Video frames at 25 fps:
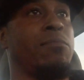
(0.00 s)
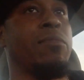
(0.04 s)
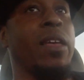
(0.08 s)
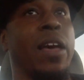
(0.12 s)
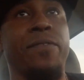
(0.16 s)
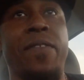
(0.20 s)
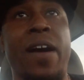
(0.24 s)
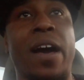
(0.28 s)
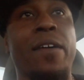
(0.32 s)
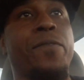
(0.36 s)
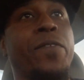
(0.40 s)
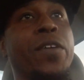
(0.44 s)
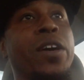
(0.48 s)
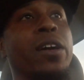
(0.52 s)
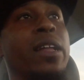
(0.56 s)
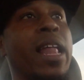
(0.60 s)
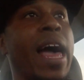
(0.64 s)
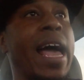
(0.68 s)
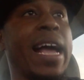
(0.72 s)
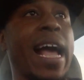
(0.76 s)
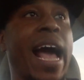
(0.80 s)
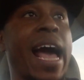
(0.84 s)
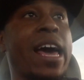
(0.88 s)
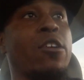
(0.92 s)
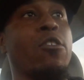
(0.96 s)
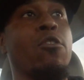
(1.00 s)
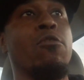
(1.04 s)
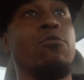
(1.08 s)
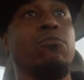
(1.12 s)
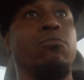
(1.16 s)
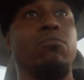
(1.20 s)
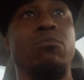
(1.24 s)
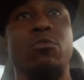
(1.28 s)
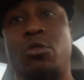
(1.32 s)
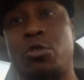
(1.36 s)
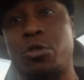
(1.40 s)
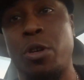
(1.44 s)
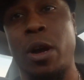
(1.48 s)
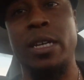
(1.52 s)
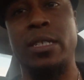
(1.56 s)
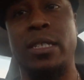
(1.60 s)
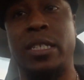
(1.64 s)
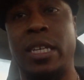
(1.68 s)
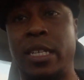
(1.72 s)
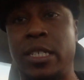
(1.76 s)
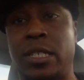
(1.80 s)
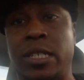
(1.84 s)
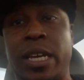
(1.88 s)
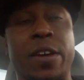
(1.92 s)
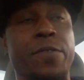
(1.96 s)
if I feel like I don't trust
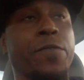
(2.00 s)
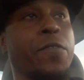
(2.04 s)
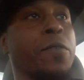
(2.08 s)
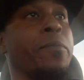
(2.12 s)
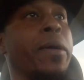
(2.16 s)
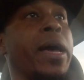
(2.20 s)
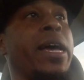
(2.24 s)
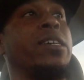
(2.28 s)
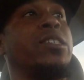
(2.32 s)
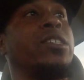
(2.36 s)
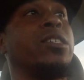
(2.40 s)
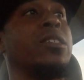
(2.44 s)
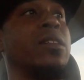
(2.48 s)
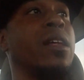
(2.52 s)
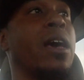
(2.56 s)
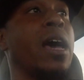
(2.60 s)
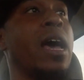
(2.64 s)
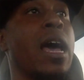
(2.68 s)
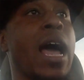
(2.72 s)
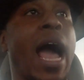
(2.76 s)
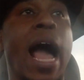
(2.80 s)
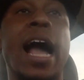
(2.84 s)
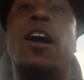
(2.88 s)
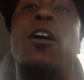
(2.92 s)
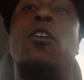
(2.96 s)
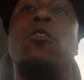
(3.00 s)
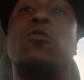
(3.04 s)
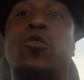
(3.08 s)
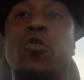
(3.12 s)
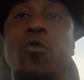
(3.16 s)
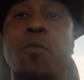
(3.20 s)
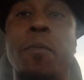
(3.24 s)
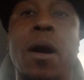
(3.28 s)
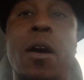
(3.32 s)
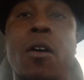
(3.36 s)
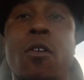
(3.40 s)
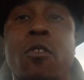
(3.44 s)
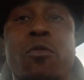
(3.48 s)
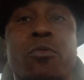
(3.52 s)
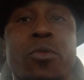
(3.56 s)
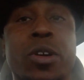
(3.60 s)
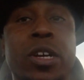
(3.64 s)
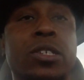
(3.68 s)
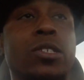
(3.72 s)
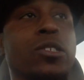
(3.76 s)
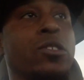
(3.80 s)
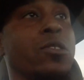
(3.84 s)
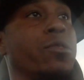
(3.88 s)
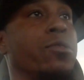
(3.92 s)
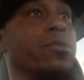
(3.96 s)
his information, I go do my own
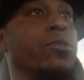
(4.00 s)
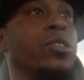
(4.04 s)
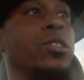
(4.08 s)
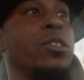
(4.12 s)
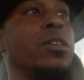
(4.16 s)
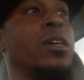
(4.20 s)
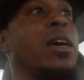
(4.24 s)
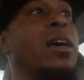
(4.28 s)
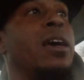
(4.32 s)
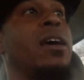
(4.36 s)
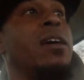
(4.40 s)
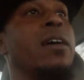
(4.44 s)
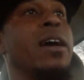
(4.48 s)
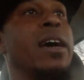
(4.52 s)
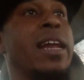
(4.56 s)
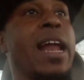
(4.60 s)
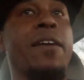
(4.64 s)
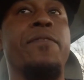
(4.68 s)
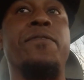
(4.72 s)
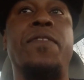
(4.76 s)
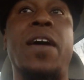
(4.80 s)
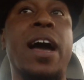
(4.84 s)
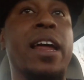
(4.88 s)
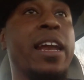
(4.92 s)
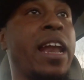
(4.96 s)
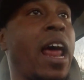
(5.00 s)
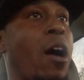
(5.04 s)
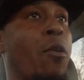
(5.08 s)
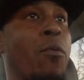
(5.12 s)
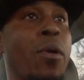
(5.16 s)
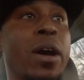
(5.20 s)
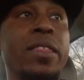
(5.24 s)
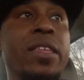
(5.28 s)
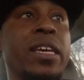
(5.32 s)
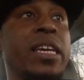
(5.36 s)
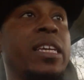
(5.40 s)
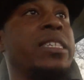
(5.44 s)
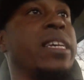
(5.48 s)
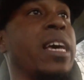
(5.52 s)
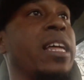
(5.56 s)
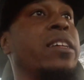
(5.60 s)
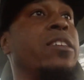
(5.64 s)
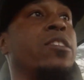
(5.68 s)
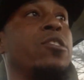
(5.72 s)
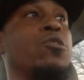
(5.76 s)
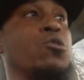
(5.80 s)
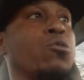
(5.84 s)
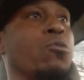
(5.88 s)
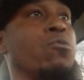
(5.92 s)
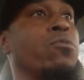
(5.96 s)
research. And I find out whether he
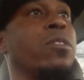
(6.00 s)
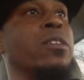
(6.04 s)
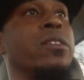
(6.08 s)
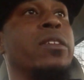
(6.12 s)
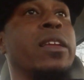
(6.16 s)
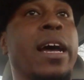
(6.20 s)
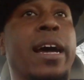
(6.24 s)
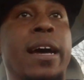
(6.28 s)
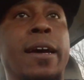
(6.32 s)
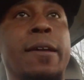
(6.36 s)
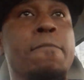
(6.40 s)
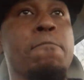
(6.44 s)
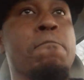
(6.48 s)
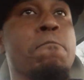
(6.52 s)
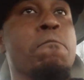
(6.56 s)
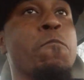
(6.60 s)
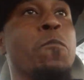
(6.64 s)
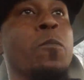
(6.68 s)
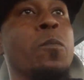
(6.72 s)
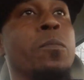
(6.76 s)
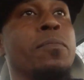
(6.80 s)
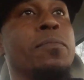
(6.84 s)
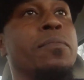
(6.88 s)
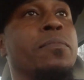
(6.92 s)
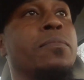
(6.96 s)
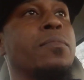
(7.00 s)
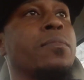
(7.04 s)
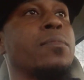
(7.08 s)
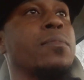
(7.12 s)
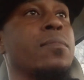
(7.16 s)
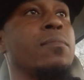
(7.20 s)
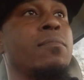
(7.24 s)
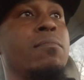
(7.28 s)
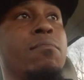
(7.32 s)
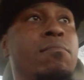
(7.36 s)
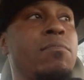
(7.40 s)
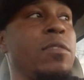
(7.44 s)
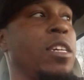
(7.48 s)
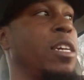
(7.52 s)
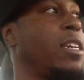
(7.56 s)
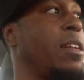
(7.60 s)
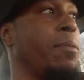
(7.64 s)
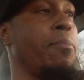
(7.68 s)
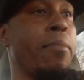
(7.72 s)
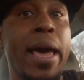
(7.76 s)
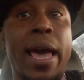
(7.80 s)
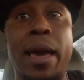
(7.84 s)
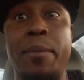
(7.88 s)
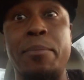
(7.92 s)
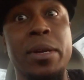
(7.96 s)
telling the truth or not. The
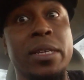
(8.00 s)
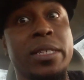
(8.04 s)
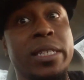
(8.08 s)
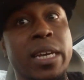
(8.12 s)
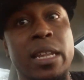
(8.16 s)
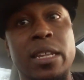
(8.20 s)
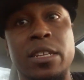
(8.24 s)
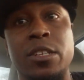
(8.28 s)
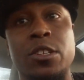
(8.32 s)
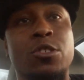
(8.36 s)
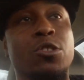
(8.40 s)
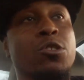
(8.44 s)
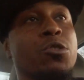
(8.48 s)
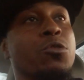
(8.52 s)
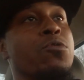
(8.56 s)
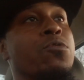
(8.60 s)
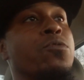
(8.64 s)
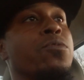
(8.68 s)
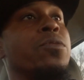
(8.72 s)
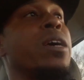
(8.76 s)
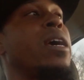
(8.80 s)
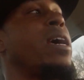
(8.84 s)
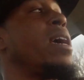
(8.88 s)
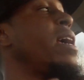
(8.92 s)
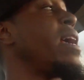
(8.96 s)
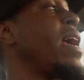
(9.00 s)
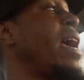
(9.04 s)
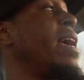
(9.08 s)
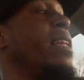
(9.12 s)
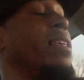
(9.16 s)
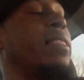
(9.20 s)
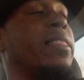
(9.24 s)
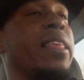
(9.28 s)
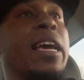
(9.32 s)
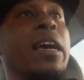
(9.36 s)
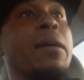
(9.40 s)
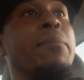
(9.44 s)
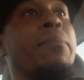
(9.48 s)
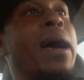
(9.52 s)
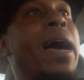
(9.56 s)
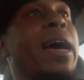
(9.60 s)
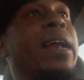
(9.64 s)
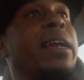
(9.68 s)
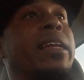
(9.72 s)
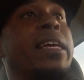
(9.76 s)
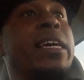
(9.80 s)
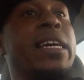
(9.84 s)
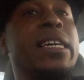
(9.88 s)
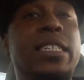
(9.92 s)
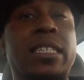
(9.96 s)
man be telling the truth. And the thing about
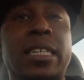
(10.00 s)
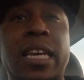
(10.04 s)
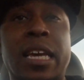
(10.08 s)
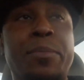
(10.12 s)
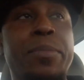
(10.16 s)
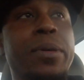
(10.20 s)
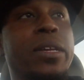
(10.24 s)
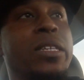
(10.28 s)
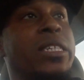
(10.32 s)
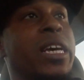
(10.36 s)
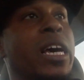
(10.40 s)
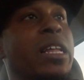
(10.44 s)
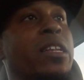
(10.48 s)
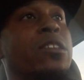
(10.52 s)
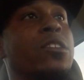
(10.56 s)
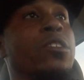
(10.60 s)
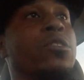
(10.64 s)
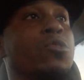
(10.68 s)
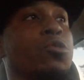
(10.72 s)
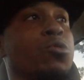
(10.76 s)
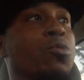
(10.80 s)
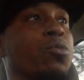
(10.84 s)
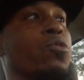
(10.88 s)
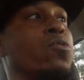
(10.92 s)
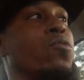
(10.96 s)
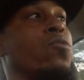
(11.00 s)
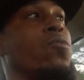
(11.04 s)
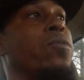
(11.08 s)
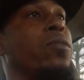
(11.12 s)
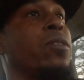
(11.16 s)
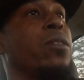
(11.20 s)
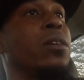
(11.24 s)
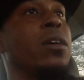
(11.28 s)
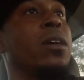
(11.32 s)
it is, he be telling the truth,